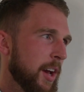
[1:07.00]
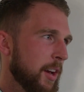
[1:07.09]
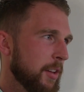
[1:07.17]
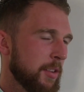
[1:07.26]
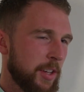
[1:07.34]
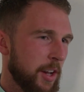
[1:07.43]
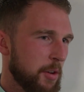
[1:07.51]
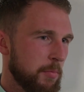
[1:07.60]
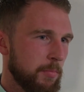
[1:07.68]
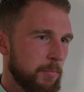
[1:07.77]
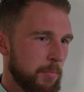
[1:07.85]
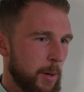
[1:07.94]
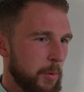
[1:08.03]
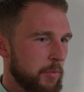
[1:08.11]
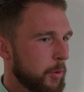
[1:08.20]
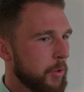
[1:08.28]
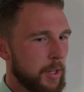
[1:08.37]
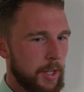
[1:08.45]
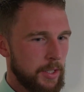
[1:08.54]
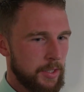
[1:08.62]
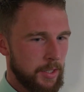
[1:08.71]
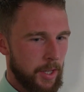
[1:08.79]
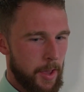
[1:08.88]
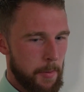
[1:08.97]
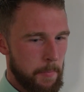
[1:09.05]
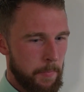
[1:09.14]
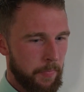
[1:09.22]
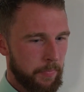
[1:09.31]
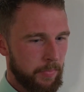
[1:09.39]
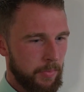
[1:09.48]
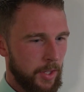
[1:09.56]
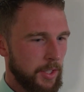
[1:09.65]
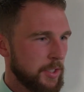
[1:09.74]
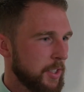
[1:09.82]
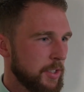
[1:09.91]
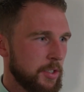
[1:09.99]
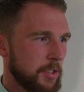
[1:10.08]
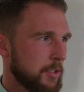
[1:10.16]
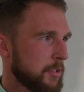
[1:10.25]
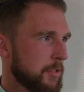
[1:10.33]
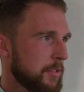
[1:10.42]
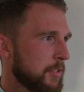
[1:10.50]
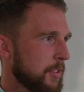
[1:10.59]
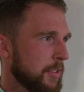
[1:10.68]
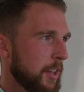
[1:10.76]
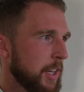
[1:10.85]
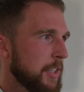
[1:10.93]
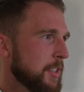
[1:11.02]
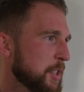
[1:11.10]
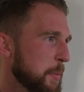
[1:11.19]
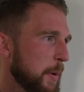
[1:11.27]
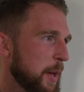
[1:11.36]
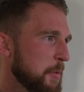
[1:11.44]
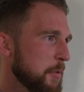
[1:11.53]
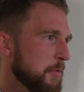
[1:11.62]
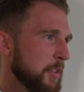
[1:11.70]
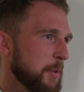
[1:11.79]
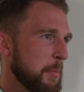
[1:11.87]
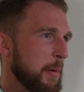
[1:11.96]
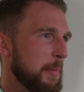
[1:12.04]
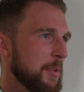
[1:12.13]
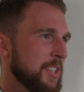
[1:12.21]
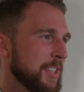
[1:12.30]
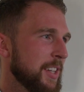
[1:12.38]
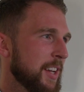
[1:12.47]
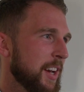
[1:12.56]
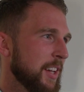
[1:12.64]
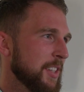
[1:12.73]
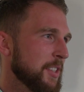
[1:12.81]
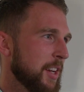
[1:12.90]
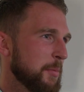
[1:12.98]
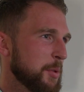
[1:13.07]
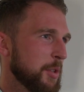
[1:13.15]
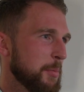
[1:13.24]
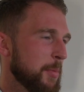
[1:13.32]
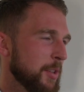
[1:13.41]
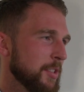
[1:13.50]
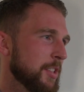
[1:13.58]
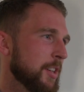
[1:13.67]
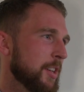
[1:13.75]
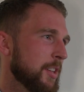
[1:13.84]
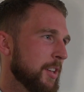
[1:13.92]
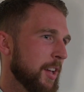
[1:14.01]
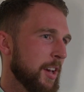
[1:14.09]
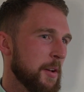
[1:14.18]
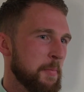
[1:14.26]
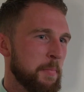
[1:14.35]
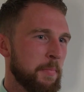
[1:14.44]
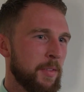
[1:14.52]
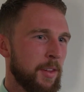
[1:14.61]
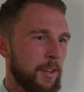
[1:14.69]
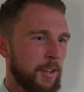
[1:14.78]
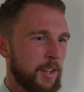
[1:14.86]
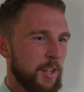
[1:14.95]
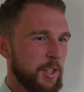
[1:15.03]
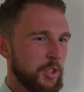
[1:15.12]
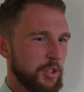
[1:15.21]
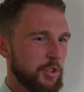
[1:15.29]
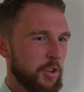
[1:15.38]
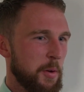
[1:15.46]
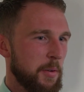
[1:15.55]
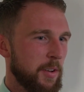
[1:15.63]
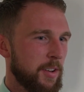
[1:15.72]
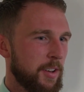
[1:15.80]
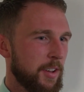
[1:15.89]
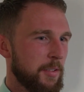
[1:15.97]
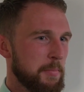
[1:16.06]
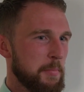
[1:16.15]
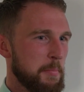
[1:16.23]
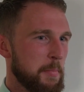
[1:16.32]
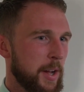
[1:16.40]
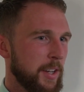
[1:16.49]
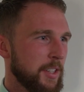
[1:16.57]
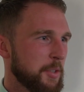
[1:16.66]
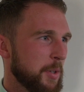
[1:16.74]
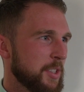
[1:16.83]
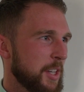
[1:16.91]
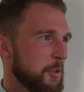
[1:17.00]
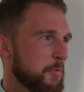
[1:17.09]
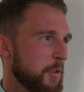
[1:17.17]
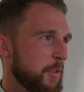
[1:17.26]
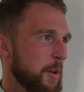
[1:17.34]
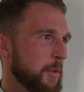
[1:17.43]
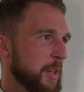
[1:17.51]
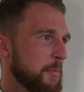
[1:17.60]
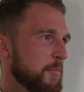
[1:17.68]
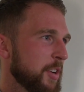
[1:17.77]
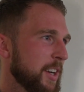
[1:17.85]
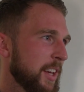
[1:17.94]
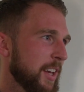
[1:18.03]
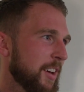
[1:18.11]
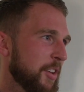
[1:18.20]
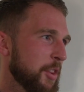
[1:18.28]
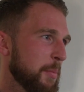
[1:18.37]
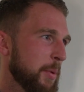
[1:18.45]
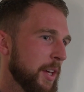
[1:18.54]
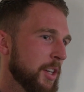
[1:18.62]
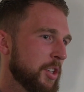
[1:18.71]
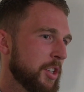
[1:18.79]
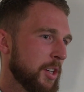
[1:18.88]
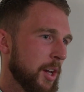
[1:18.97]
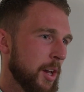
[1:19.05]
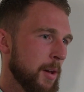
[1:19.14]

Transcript: Yeah, I get on well with all the lads. In seed's just easy to play with. You can probably see that he's an absolute monster. Just try and manage myself around him really on the pitch,